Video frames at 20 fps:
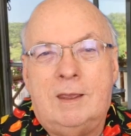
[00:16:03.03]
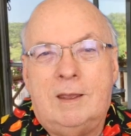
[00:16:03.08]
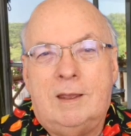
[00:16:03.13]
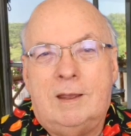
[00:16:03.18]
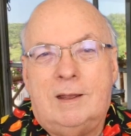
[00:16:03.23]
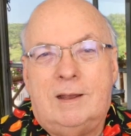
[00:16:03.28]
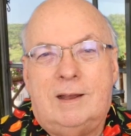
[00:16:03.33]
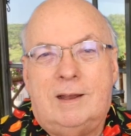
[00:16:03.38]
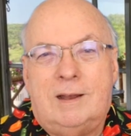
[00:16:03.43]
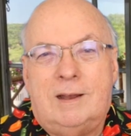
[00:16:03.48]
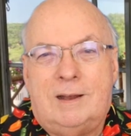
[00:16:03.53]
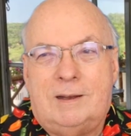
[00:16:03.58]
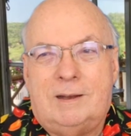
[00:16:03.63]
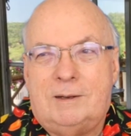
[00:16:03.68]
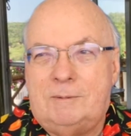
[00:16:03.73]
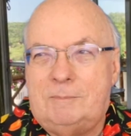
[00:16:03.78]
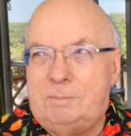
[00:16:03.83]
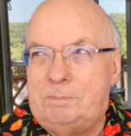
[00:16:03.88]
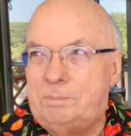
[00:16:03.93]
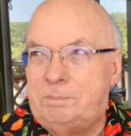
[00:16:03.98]

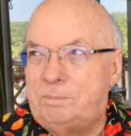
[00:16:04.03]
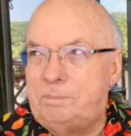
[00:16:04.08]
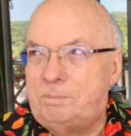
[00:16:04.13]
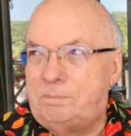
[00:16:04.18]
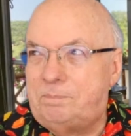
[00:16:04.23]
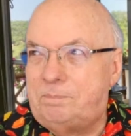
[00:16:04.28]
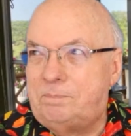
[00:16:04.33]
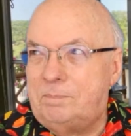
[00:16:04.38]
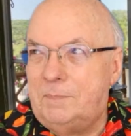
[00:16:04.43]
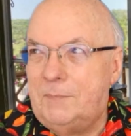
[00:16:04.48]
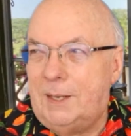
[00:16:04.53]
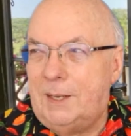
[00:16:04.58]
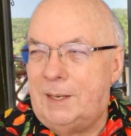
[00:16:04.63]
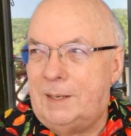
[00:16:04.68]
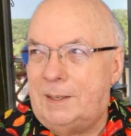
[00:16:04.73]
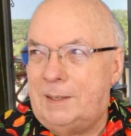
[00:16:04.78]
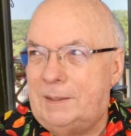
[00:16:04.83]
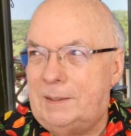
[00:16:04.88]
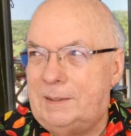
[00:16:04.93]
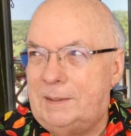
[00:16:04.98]
um,
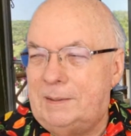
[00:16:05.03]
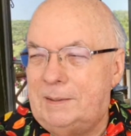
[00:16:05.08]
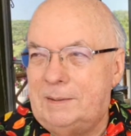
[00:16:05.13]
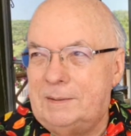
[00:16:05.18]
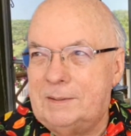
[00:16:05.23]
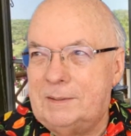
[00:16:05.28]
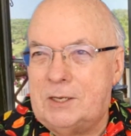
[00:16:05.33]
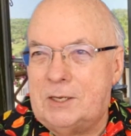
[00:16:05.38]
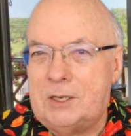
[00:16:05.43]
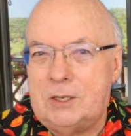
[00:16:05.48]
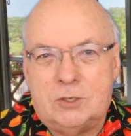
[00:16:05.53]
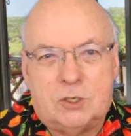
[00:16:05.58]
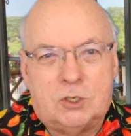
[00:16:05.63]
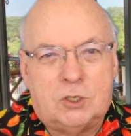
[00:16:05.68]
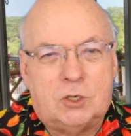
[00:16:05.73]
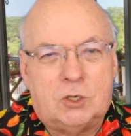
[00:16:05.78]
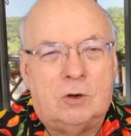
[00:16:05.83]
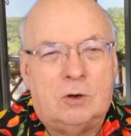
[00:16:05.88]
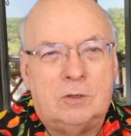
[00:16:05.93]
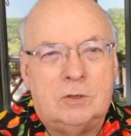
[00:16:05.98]
uh,
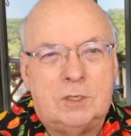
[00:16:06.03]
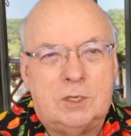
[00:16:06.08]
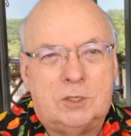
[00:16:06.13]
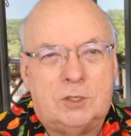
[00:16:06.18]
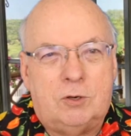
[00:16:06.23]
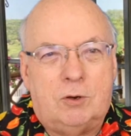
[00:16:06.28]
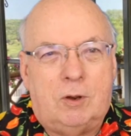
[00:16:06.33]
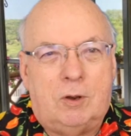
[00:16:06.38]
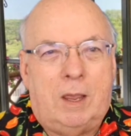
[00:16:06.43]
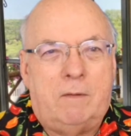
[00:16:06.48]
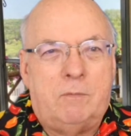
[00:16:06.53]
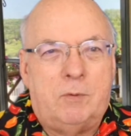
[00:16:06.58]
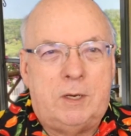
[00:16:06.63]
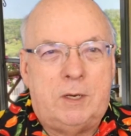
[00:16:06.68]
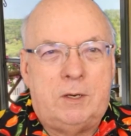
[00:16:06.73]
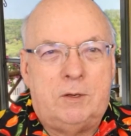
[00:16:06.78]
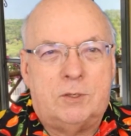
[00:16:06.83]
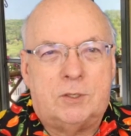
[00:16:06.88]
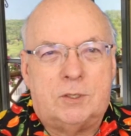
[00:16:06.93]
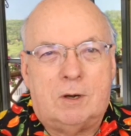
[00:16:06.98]
concerns that you have when you
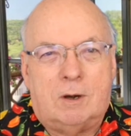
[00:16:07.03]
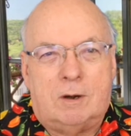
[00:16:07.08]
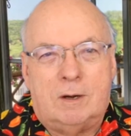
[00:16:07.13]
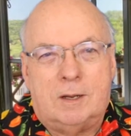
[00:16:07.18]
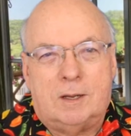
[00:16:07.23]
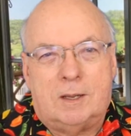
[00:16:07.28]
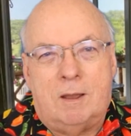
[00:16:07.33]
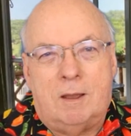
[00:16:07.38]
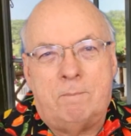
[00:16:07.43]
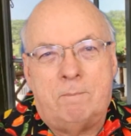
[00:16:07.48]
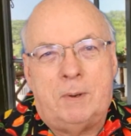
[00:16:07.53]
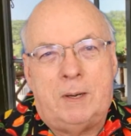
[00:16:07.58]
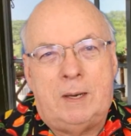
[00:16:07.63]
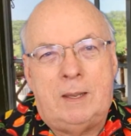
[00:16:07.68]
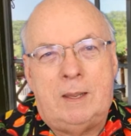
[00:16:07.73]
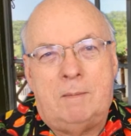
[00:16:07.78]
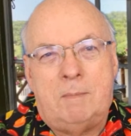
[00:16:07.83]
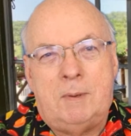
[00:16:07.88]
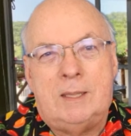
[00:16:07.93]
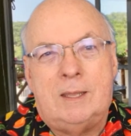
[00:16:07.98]
start a company. I
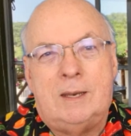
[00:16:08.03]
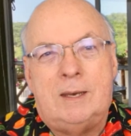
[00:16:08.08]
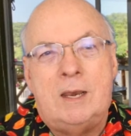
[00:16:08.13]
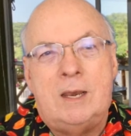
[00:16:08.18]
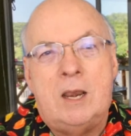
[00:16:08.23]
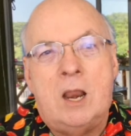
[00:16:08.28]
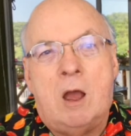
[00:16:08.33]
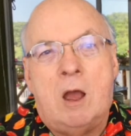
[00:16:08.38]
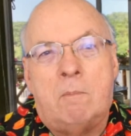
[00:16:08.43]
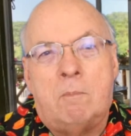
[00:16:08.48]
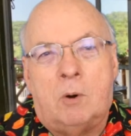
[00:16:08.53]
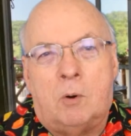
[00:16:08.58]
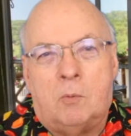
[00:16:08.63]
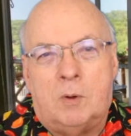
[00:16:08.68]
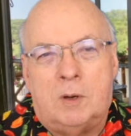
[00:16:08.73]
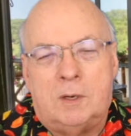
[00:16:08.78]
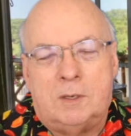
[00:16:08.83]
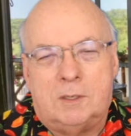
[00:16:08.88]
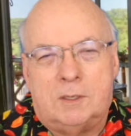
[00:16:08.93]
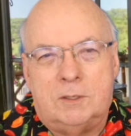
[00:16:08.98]
mean, the number
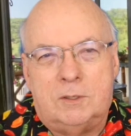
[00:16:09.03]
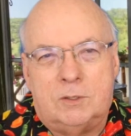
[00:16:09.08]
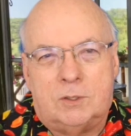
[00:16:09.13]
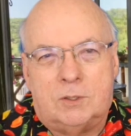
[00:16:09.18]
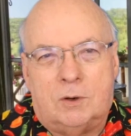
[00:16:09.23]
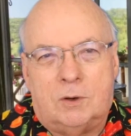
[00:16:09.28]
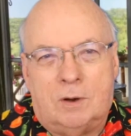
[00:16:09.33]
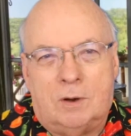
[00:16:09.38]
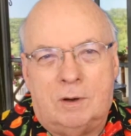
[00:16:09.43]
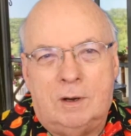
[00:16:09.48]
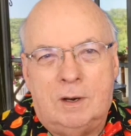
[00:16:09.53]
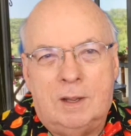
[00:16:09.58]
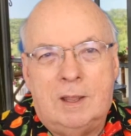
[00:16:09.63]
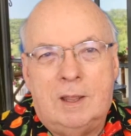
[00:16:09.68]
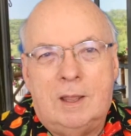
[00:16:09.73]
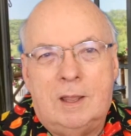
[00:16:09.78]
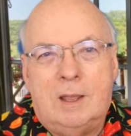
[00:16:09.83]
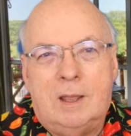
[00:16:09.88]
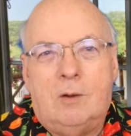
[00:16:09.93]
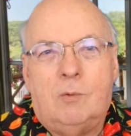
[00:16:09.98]
one concern
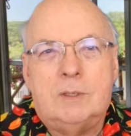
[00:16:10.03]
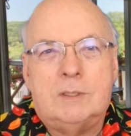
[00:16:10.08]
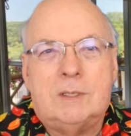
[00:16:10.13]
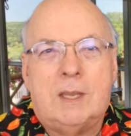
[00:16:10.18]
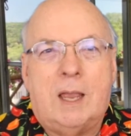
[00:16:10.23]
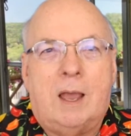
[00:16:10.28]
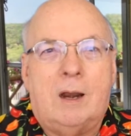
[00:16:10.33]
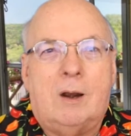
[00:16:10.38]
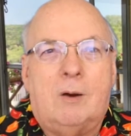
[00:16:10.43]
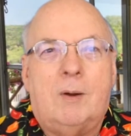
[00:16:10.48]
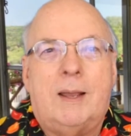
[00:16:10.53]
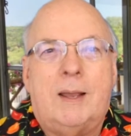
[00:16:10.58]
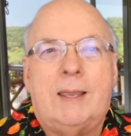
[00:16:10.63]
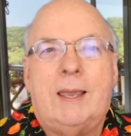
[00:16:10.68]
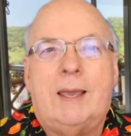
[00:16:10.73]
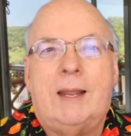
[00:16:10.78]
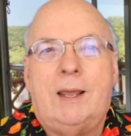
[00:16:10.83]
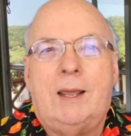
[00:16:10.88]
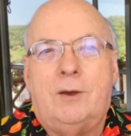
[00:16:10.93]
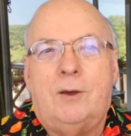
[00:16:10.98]
was, how do I
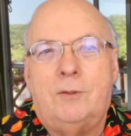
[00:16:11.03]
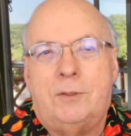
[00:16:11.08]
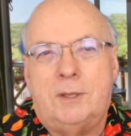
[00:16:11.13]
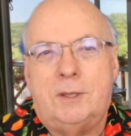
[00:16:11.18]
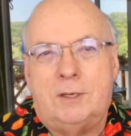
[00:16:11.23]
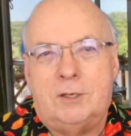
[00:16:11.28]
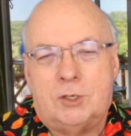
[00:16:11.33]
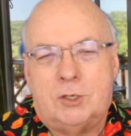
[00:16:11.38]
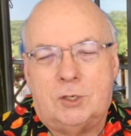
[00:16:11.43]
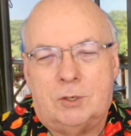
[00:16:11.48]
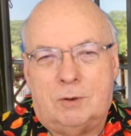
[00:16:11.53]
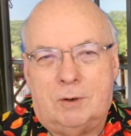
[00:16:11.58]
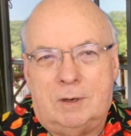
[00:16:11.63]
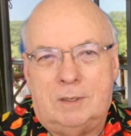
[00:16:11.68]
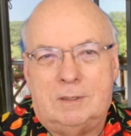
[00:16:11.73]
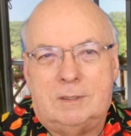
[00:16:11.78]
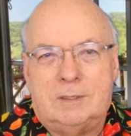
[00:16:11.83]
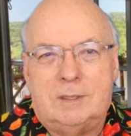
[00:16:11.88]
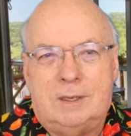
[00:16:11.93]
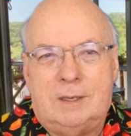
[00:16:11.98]
get health
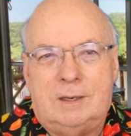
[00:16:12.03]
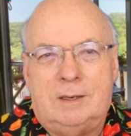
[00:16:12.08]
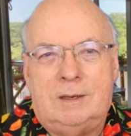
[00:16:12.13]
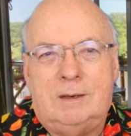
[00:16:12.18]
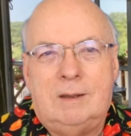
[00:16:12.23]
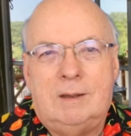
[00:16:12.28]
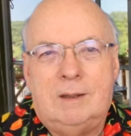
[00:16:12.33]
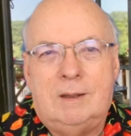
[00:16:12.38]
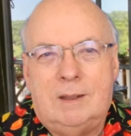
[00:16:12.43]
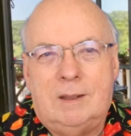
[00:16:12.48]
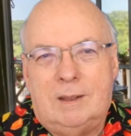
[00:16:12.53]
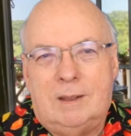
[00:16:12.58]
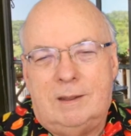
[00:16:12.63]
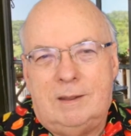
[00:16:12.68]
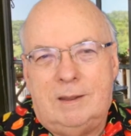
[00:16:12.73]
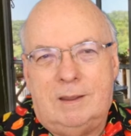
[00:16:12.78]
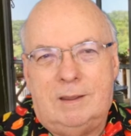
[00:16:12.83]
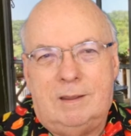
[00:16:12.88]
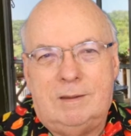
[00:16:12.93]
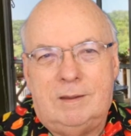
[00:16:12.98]
insurance? And
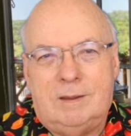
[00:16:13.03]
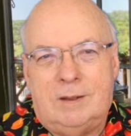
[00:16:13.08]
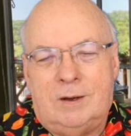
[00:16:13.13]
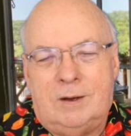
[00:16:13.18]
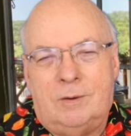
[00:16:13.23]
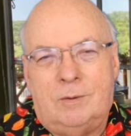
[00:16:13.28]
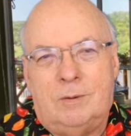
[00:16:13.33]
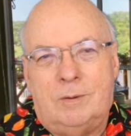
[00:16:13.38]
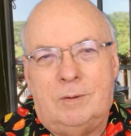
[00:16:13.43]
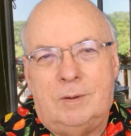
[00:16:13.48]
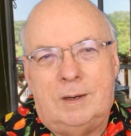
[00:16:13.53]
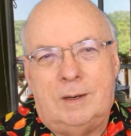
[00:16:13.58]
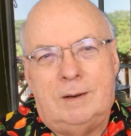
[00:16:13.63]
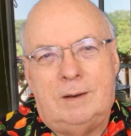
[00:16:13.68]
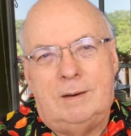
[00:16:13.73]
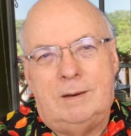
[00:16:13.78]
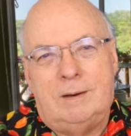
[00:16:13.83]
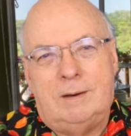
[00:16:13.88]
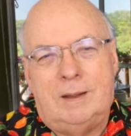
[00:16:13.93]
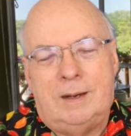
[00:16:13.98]

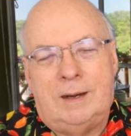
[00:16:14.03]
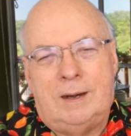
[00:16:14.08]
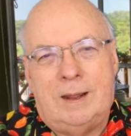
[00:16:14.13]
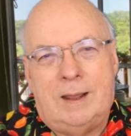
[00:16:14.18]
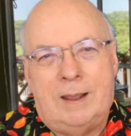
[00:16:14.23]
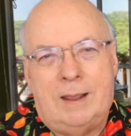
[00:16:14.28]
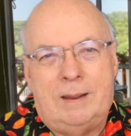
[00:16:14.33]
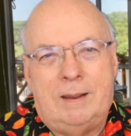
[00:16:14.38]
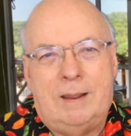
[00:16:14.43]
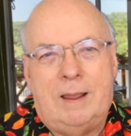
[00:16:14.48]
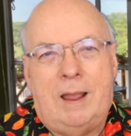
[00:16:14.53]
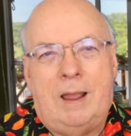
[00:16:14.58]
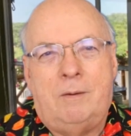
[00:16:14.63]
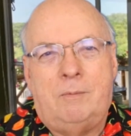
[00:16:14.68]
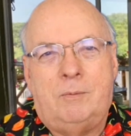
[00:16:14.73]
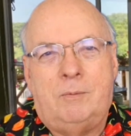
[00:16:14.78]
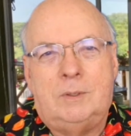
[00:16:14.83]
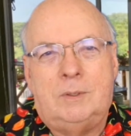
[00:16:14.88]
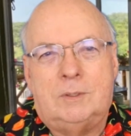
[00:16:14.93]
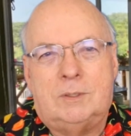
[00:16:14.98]
I
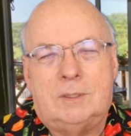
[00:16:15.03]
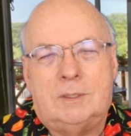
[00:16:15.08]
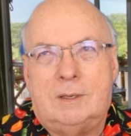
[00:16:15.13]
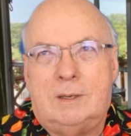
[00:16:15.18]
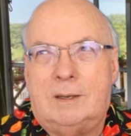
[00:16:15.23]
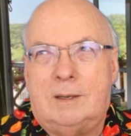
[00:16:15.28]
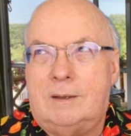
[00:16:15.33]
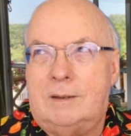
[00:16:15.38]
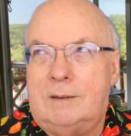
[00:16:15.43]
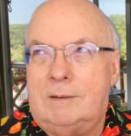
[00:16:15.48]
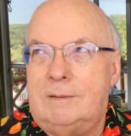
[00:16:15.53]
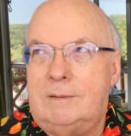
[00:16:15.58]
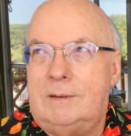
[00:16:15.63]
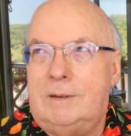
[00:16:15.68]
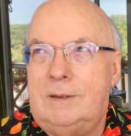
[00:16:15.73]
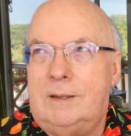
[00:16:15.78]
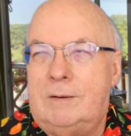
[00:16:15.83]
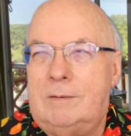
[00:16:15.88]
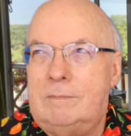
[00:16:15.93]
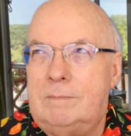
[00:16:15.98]
was,
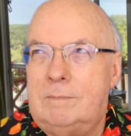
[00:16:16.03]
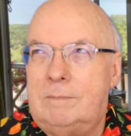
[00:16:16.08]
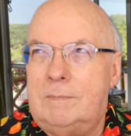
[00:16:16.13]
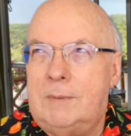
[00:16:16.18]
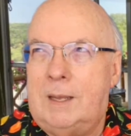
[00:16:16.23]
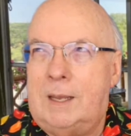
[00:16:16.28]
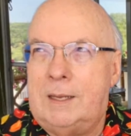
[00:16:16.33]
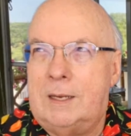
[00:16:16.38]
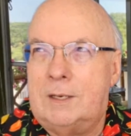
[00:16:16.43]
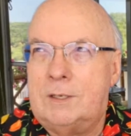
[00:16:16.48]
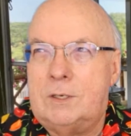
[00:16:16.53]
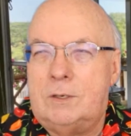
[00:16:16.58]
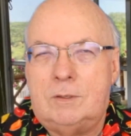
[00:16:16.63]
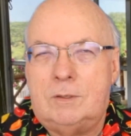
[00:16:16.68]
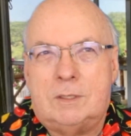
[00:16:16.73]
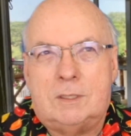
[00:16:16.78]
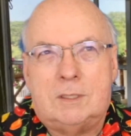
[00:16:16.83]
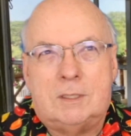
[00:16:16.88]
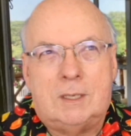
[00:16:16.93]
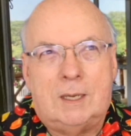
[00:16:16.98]
I guess you'd
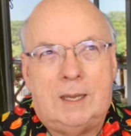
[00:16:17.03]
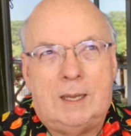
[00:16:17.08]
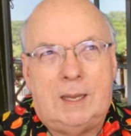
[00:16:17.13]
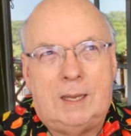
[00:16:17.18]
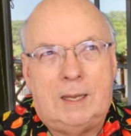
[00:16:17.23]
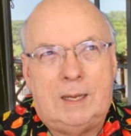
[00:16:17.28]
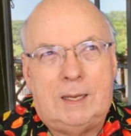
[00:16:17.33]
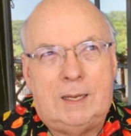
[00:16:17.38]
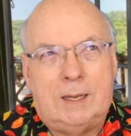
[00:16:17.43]
say,